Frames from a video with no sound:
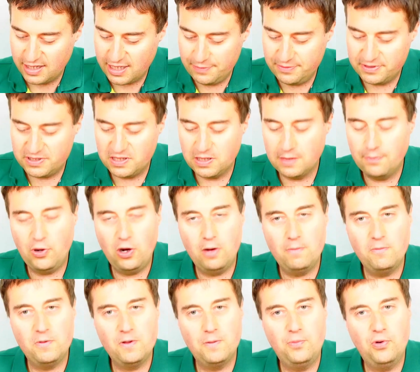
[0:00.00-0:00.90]
Coming to the
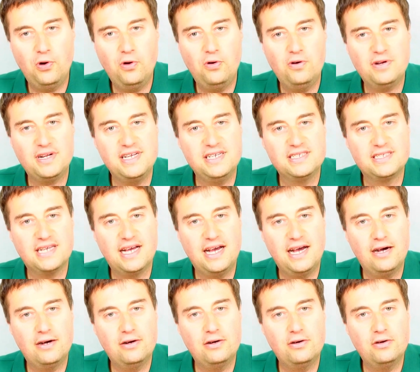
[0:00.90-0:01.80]
bottom of the board is
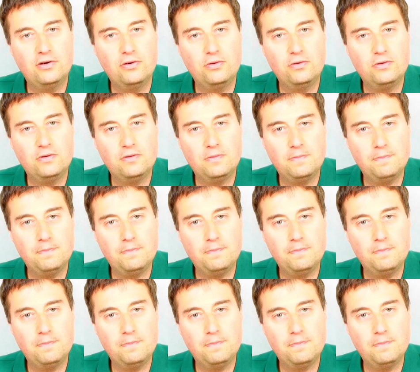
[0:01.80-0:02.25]
our